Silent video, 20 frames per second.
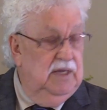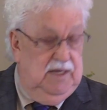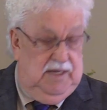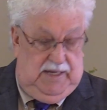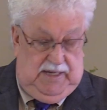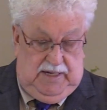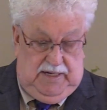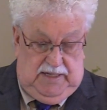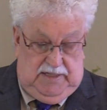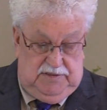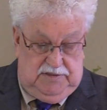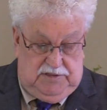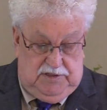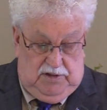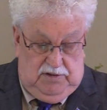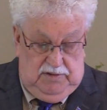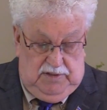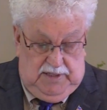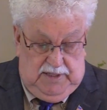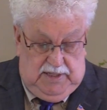And, and
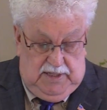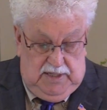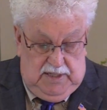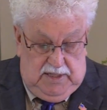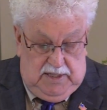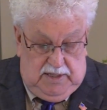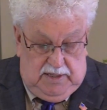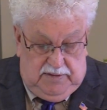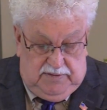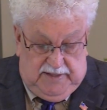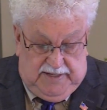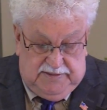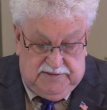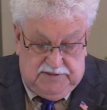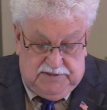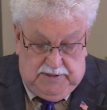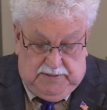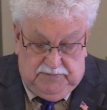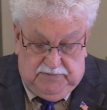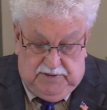certainly that's
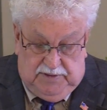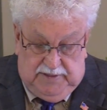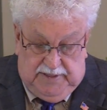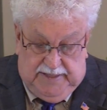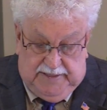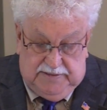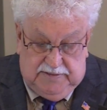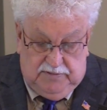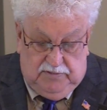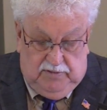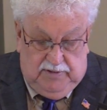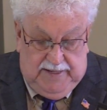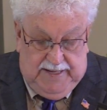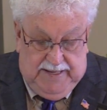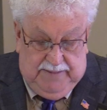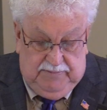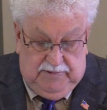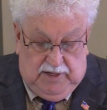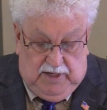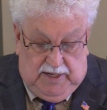something that's going to
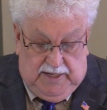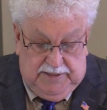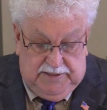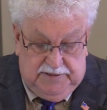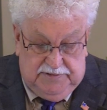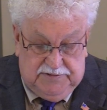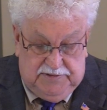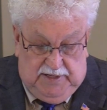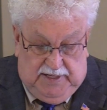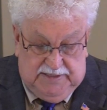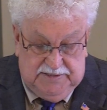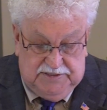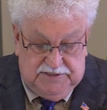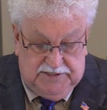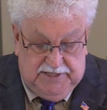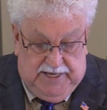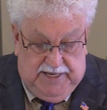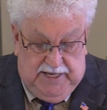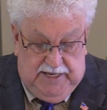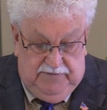happen. God does not
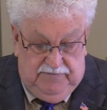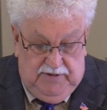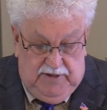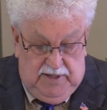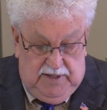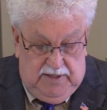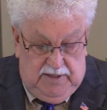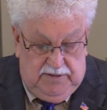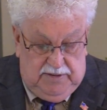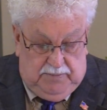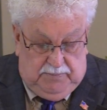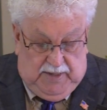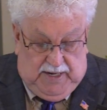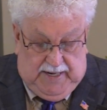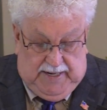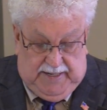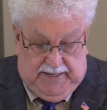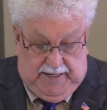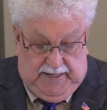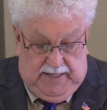save the
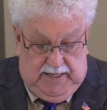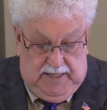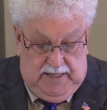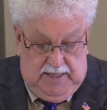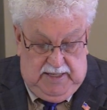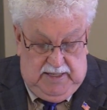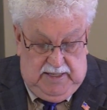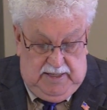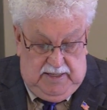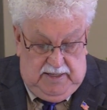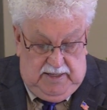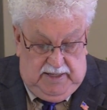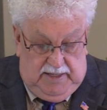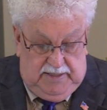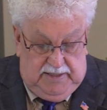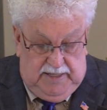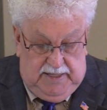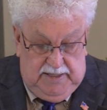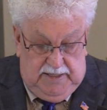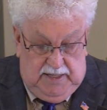body, he
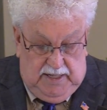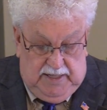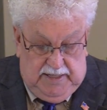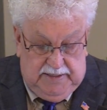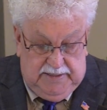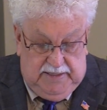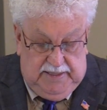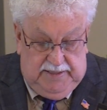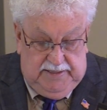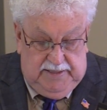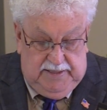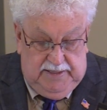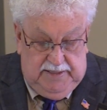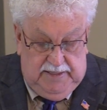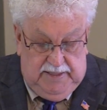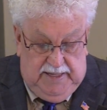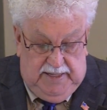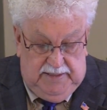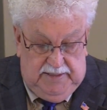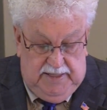did not, he
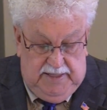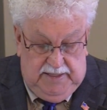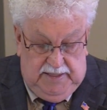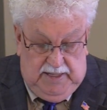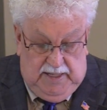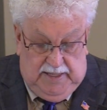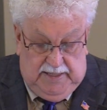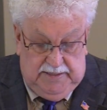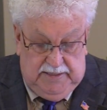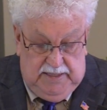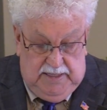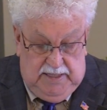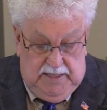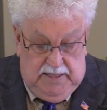did, he did not